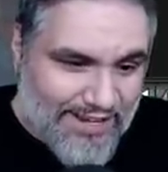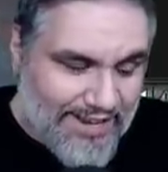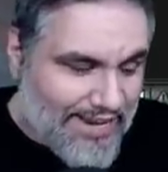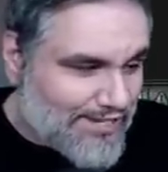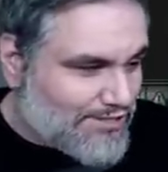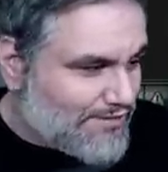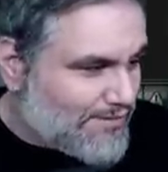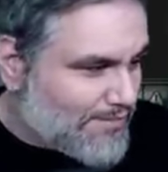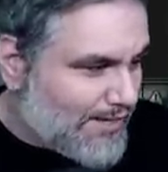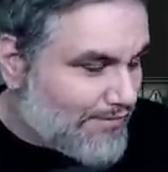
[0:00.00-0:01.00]
I actually
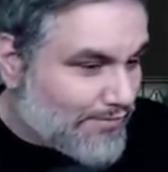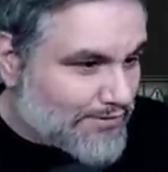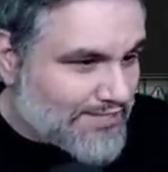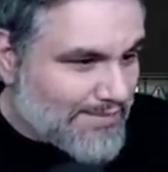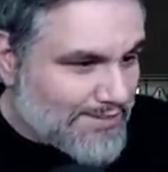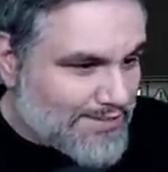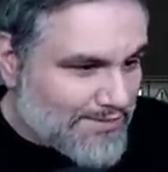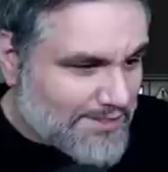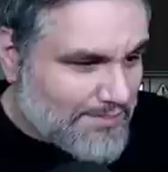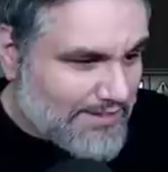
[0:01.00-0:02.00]
feel bad for Siamese
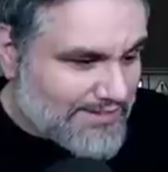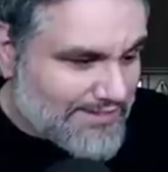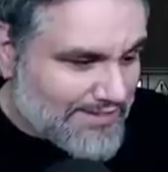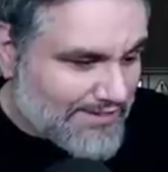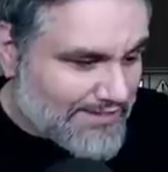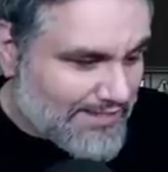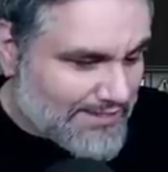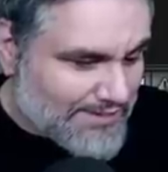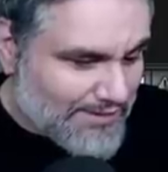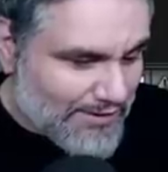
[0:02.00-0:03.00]
twins because it sounds like
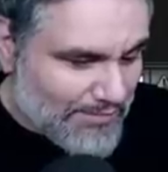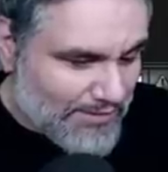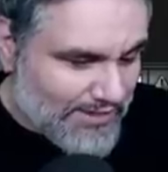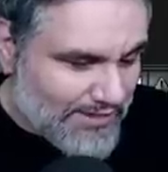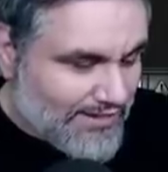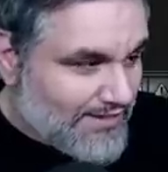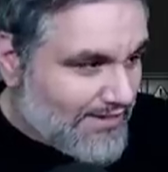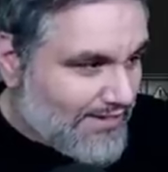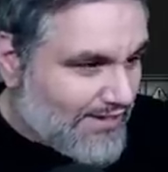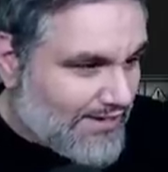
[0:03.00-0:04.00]
it's an incredibly
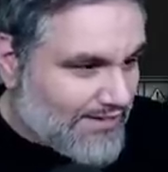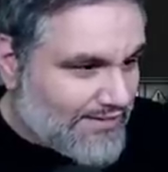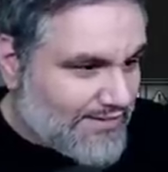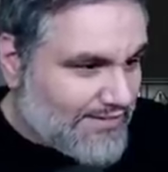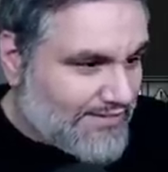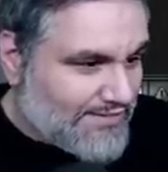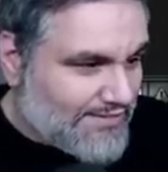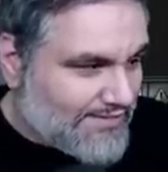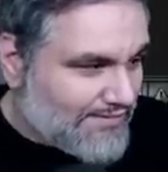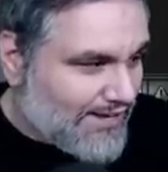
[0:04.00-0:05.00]
yeah, you can never be
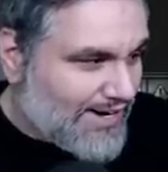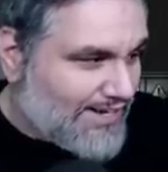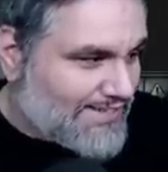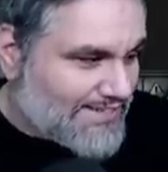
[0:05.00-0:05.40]
alone. Right.